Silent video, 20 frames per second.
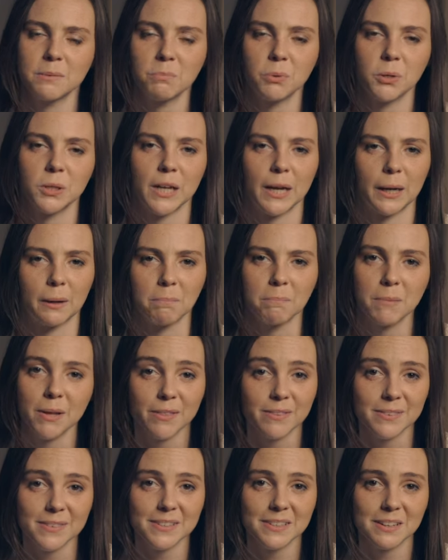are more like
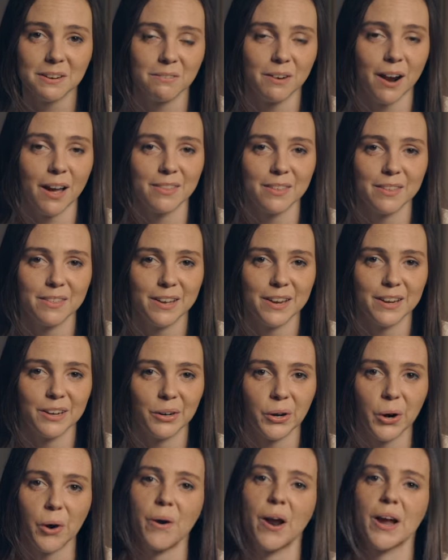myths rather
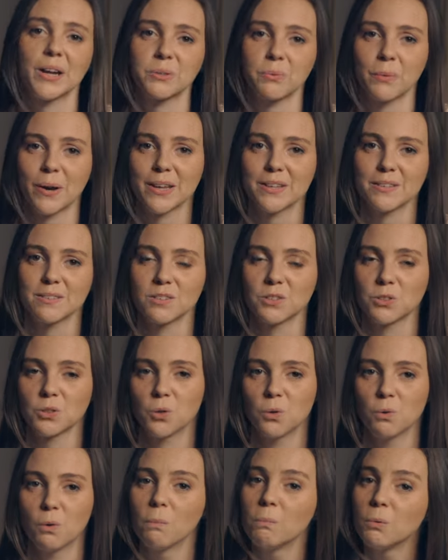than correct ways
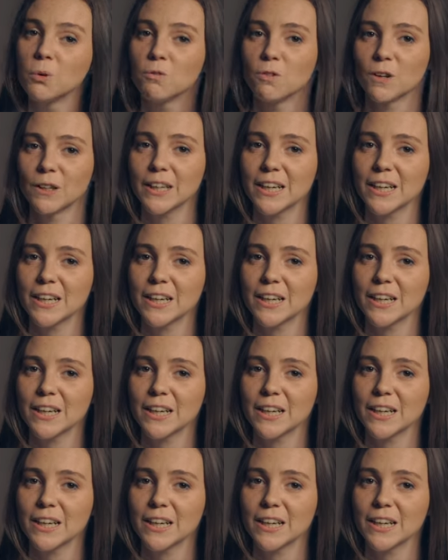to remove a